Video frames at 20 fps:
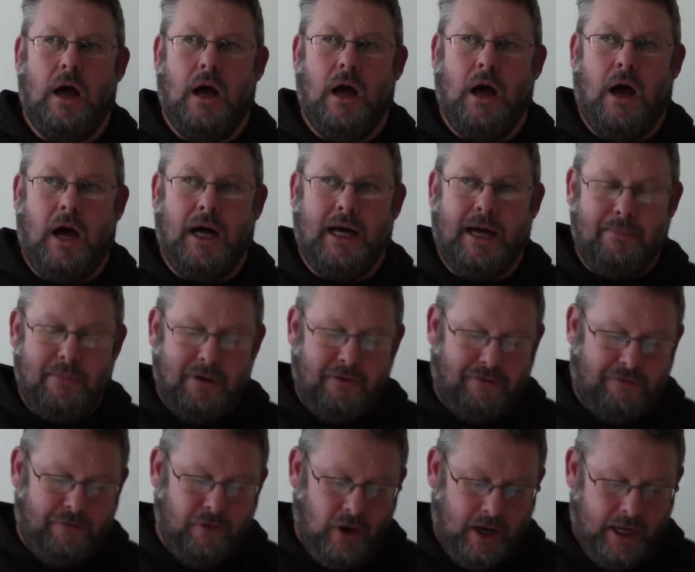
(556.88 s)
I get my
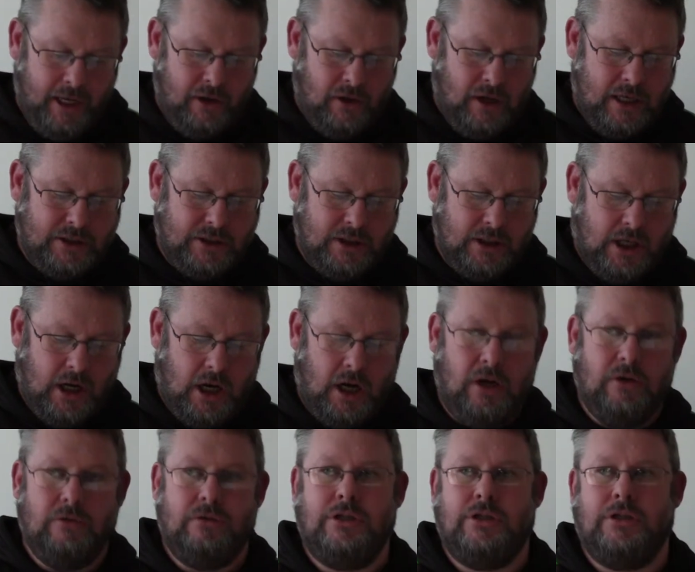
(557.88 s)
foot in nice and
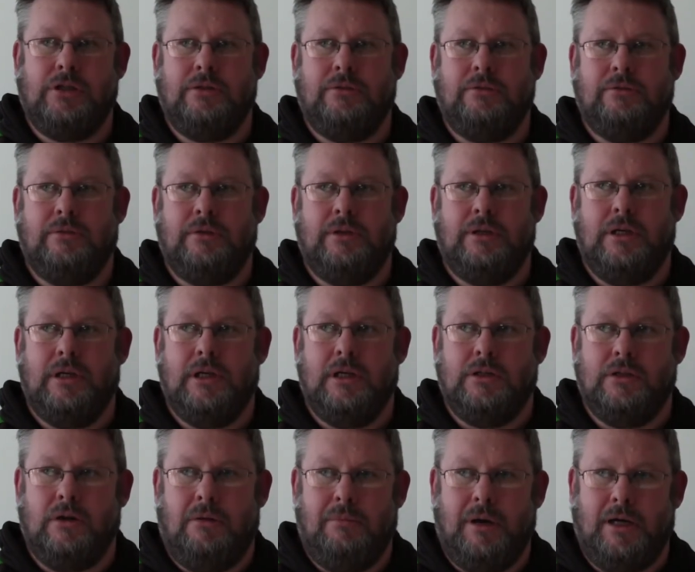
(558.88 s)
close.
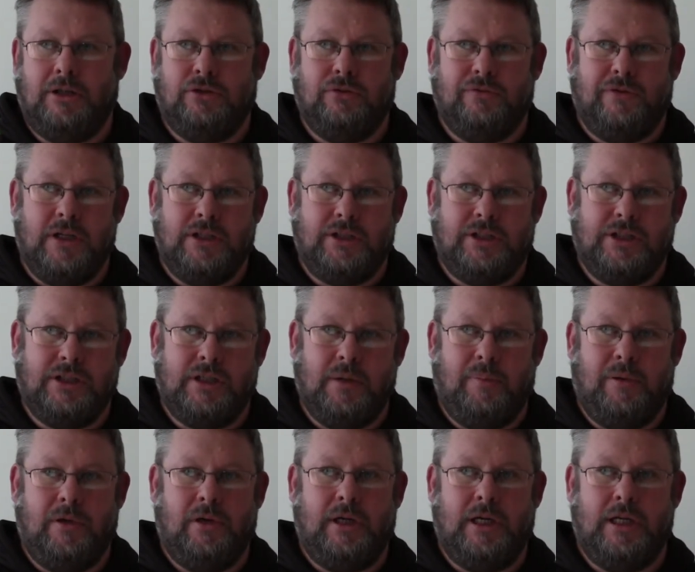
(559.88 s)
So I make sure virtually
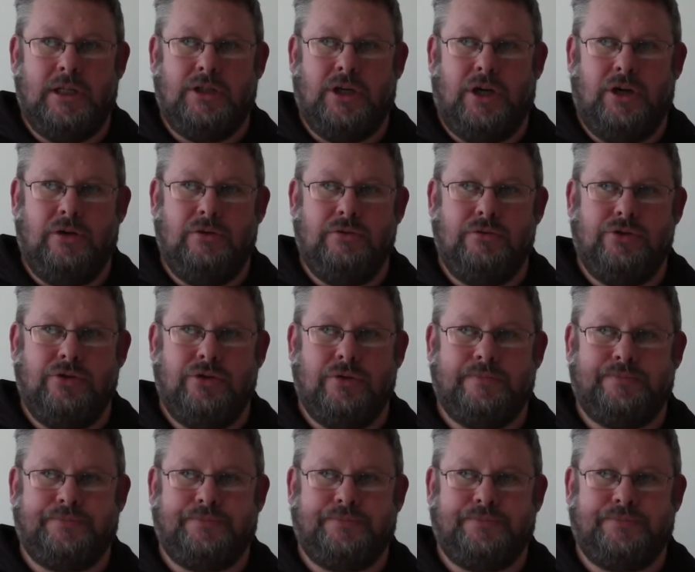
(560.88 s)
stepping on their toes.